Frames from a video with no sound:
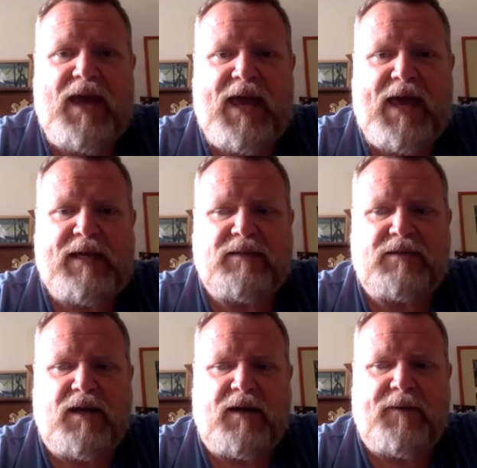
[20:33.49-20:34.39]

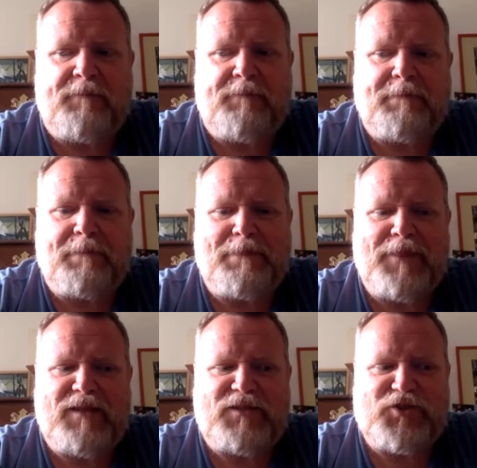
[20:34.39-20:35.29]
And
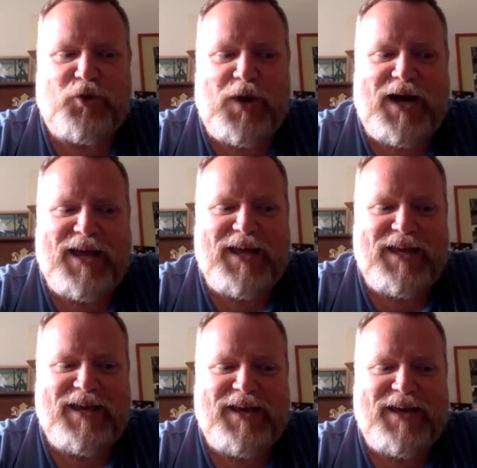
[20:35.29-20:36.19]
so
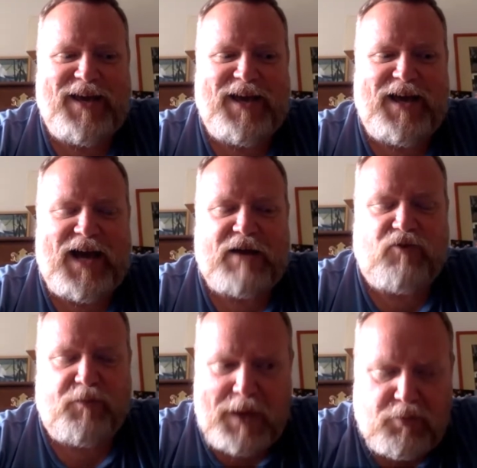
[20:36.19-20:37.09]
I
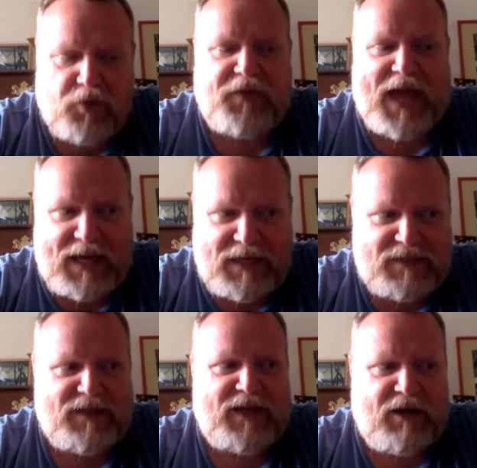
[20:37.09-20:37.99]
remember that,
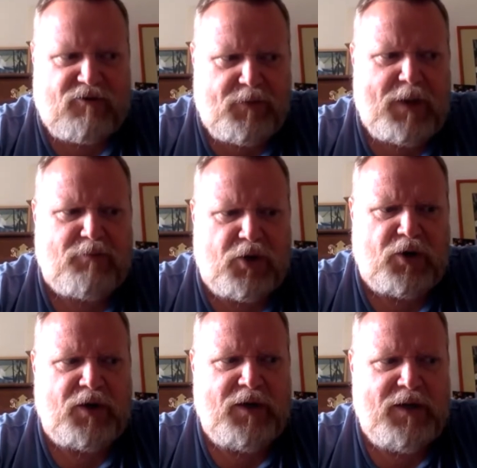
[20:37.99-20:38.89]
and I remember